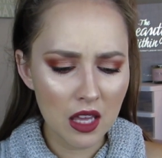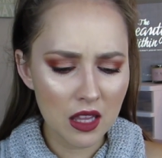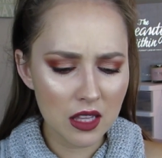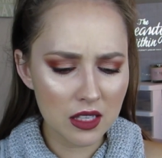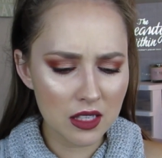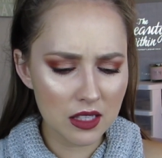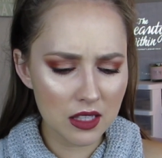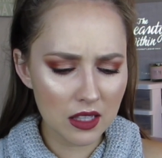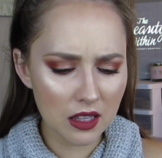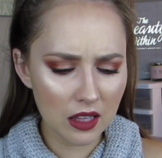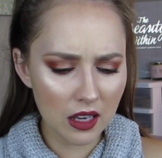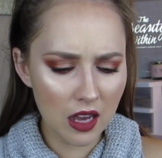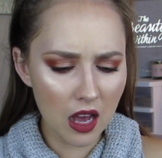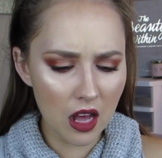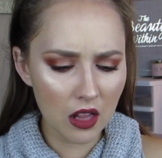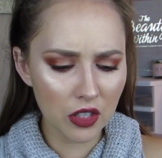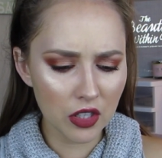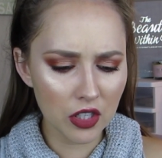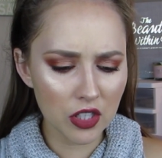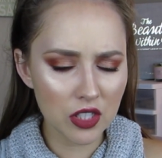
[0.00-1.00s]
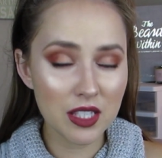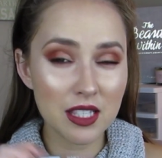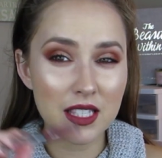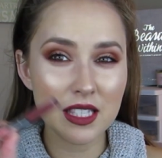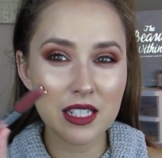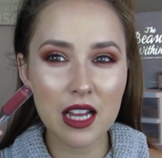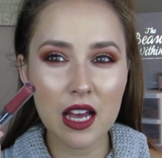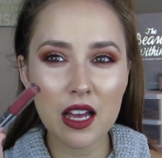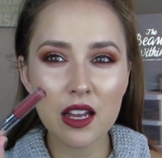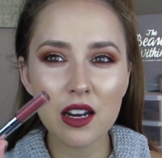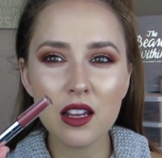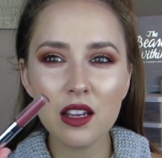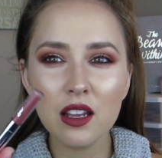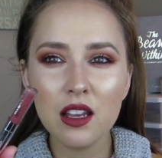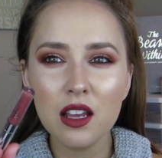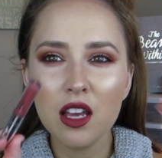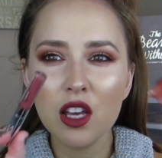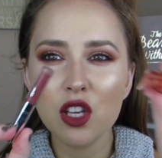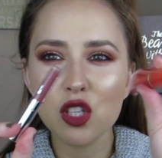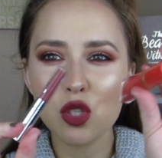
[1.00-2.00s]
This is in the color Stud.
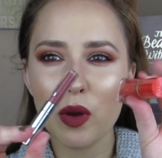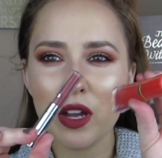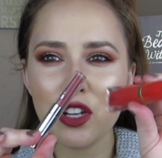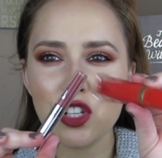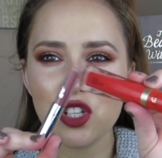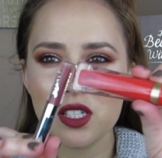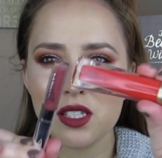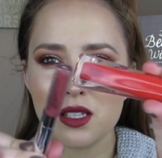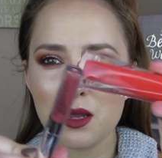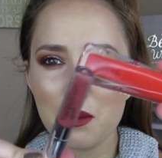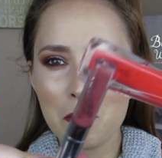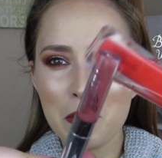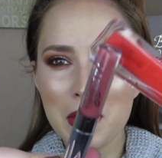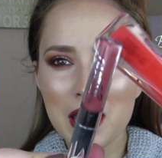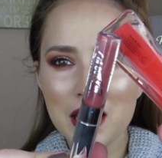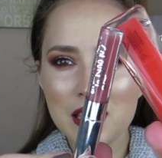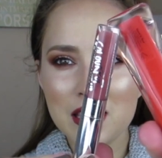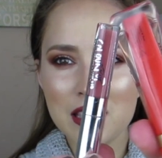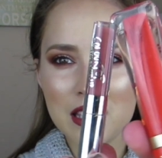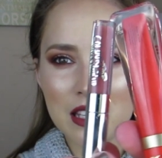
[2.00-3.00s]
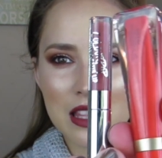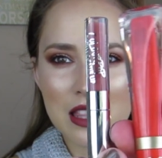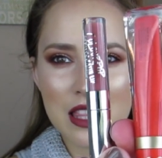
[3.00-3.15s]
So I just mixed